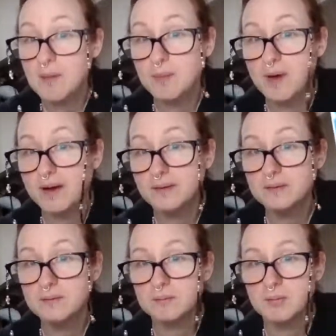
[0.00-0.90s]

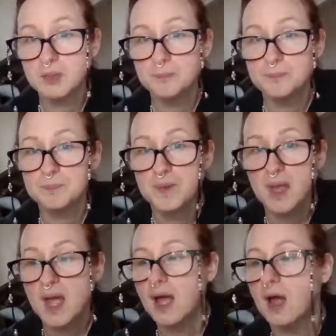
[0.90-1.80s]
chamomile,
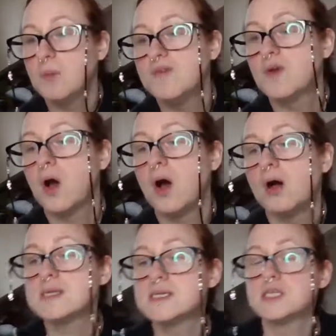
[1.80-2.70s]
and we've
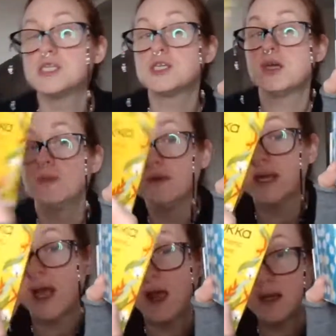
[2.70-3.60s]
got
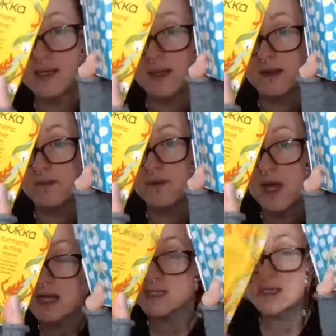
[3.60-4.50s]
turmeric active,
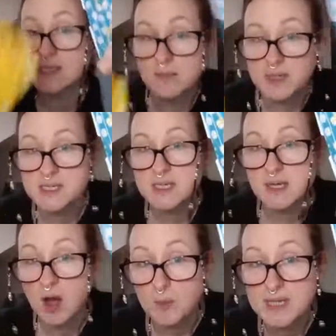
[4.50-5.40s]
so something to
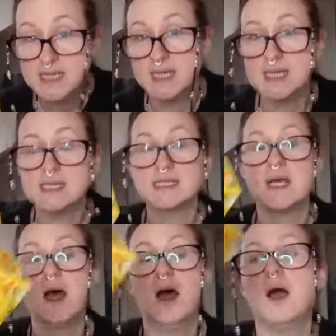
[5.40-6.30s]
calm your tits
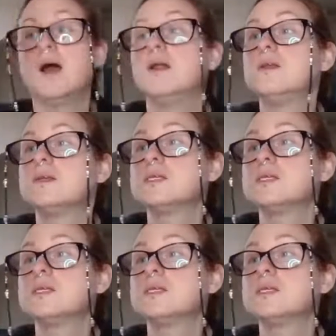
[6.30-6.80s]
and